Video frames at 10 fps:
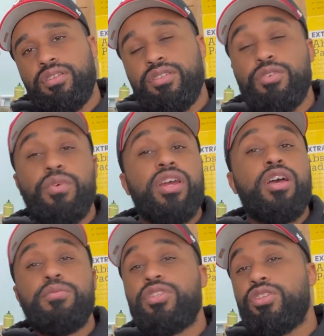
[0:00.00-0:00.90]
So when it
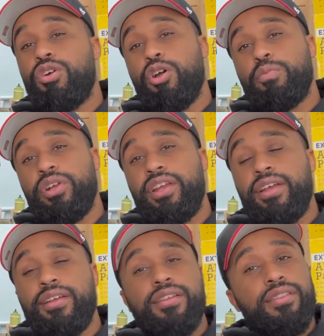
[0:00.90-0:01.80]
comes to dog
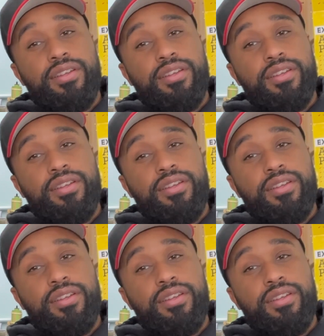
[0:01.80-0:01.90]
breeding,